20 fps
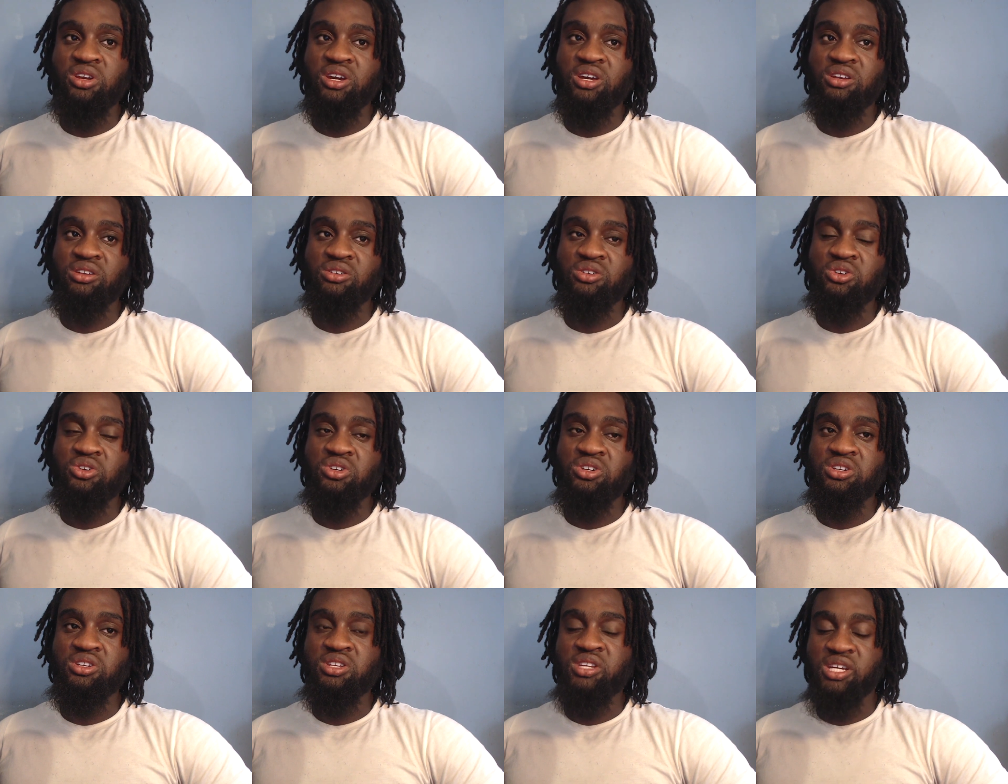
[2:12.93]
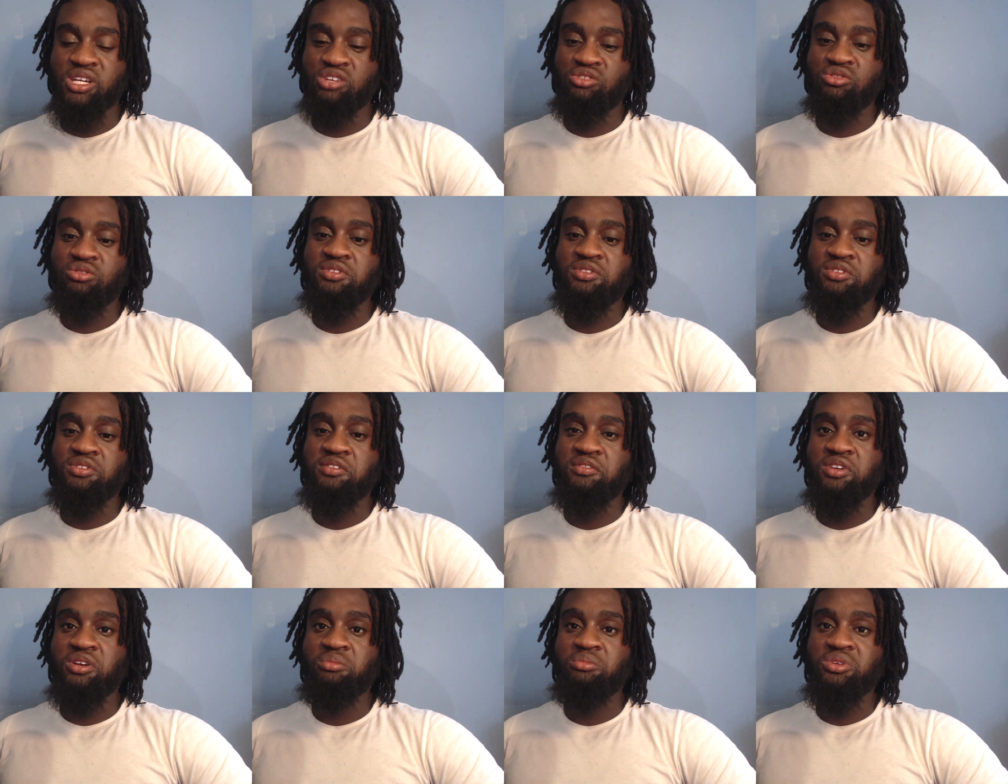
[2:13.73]
and using test-driven
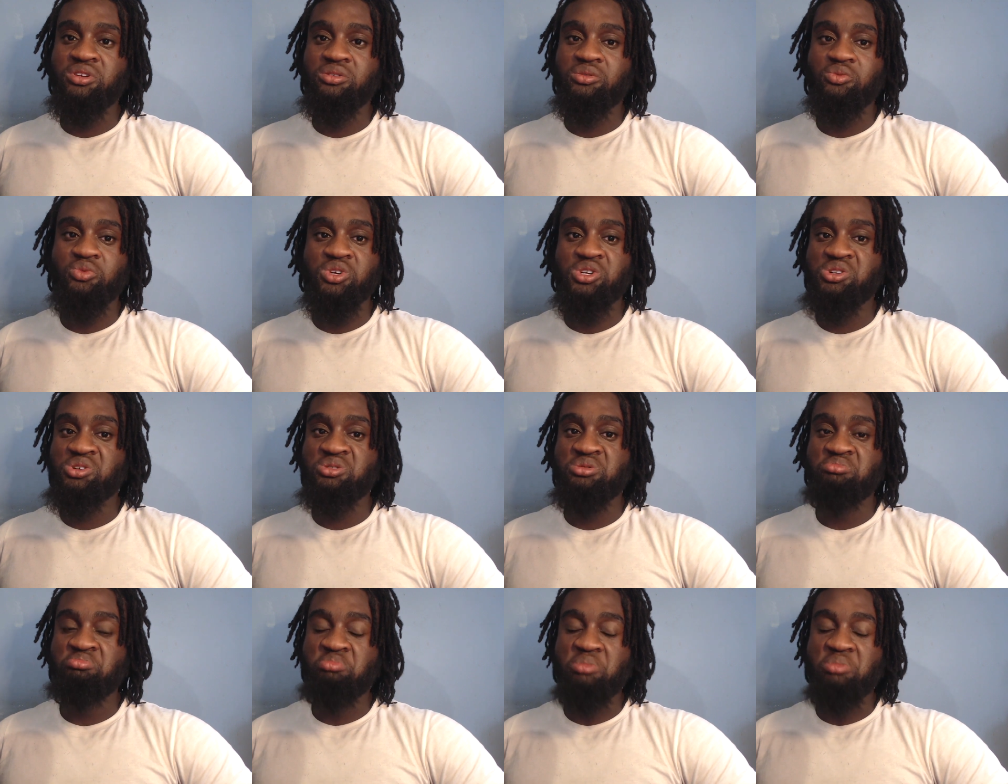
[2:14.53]
development, which